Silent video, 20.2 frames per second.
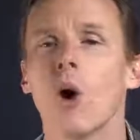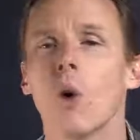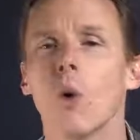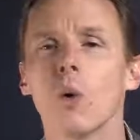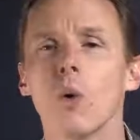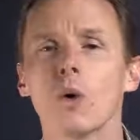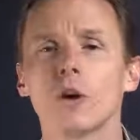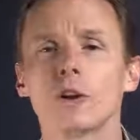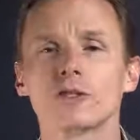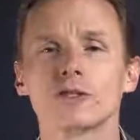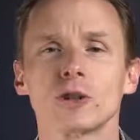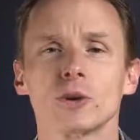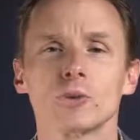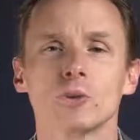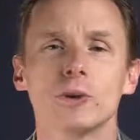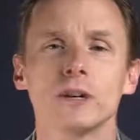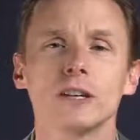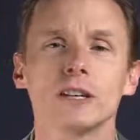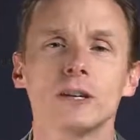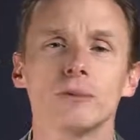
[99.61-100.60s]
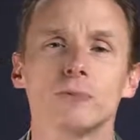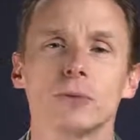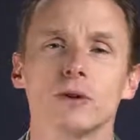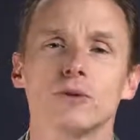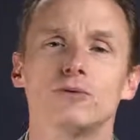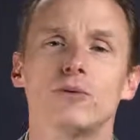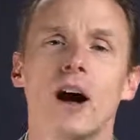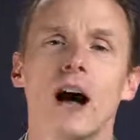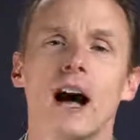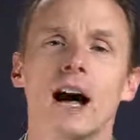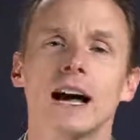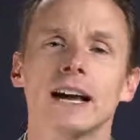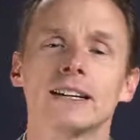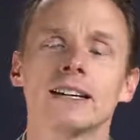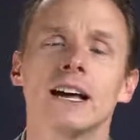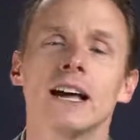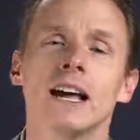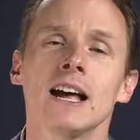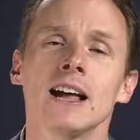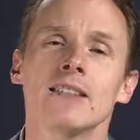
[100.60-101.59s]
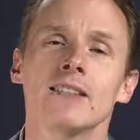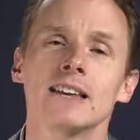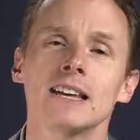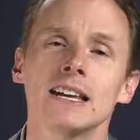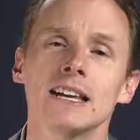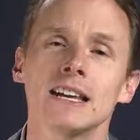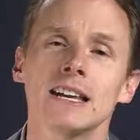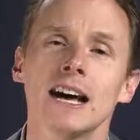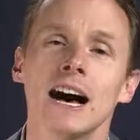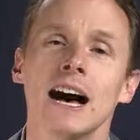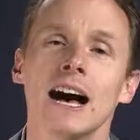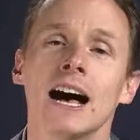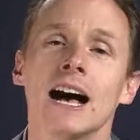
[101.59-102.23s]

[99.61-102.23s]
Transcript: or to really provide the